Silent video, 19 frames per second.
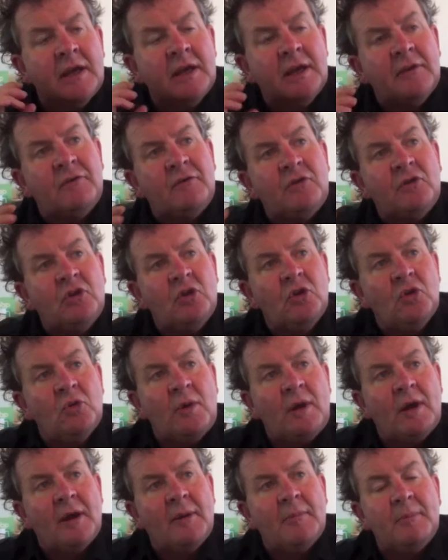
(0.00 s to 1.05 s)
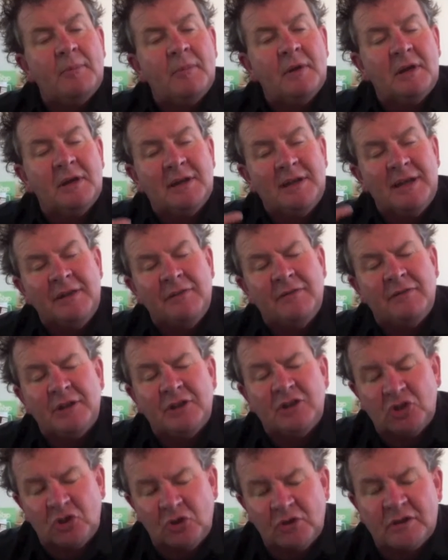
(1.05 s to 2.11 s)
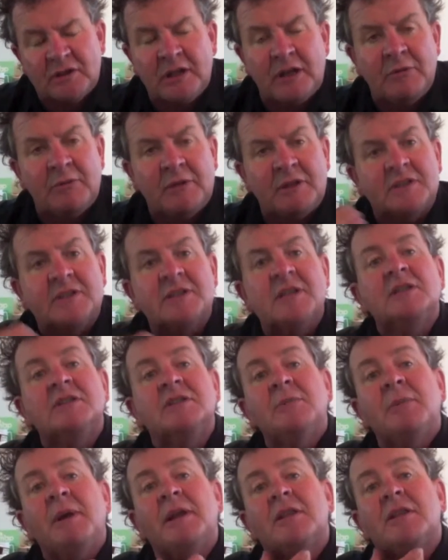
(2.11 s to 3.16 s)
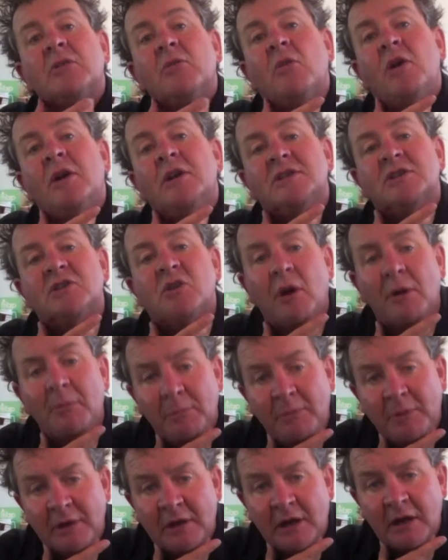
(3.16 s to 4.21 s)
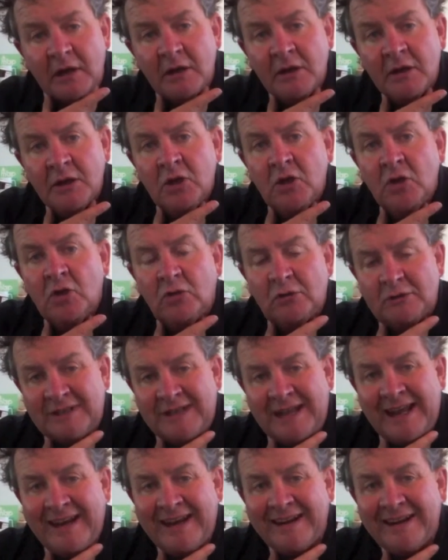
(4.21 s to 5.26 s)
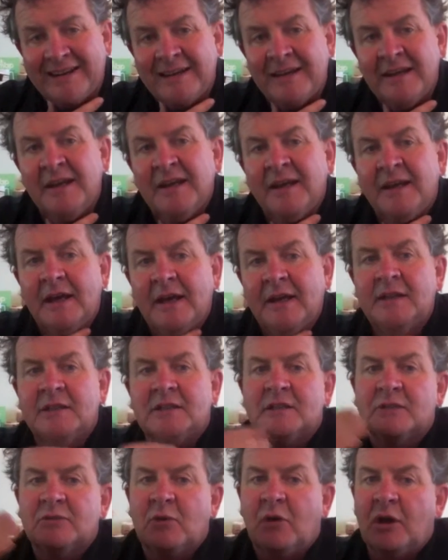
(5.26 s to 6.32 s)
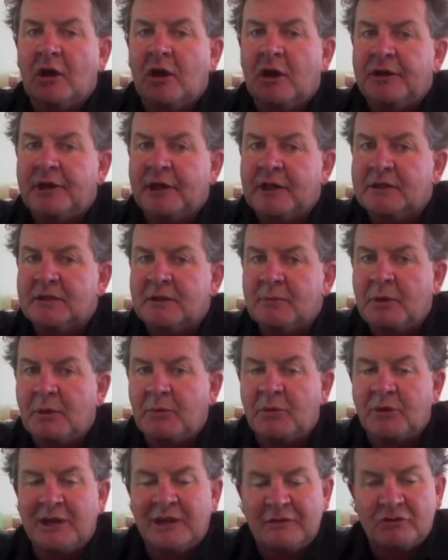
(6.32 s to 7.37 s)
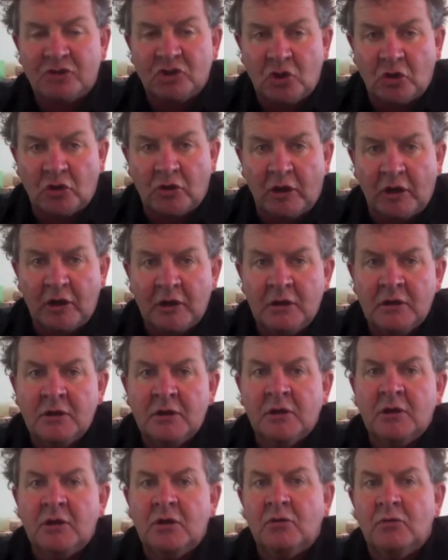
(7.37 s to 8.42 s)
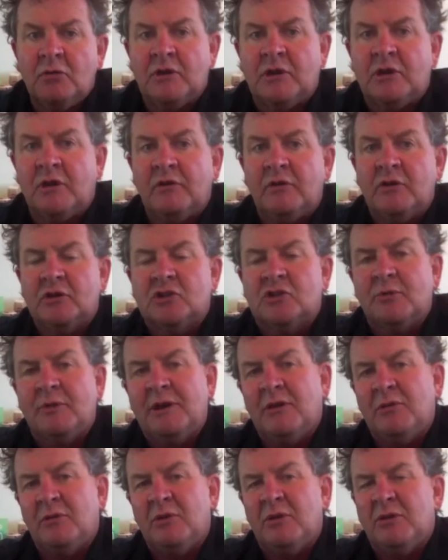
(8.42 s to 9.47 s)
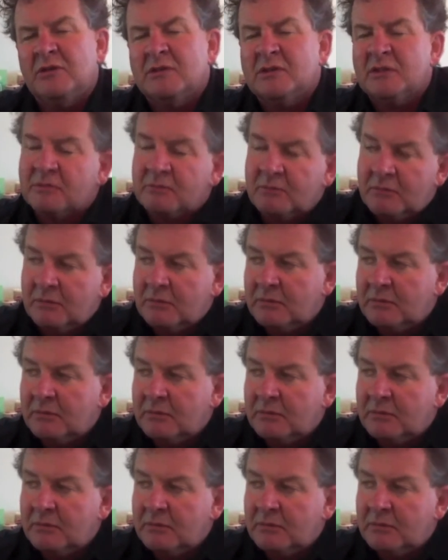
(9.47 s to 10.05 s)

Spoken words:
If you leave the juice sitting with the skins, you make the wines quite bitter or tannic. And this is why I think some people leave sugar with Gewürztraminer, whereas